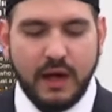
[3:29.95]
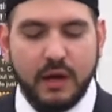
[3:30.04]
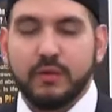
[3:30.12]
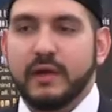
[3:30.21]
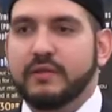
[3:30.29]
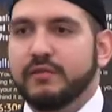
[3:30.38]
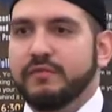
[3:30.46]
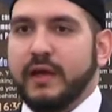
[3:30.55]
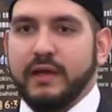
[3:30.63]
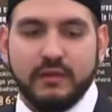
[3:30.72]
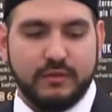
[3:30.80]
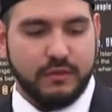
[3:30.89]
I would like to
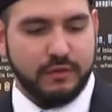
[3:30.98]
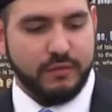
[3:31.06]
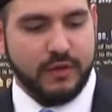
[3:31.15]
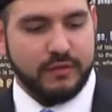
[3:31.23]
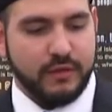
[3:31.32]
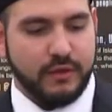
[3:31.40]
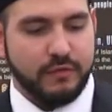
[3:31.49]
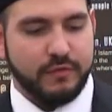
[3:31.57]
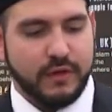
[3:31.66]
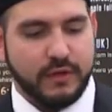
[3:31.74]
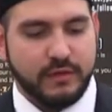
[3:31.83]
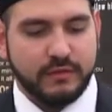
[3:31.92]
thank the University of
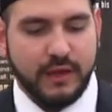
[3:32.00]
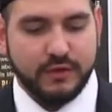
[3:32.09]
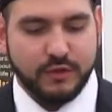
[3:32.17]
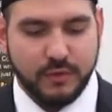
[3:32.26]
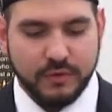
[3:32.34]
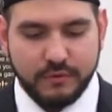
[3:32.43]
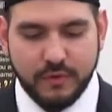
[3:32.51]
Saskatchewan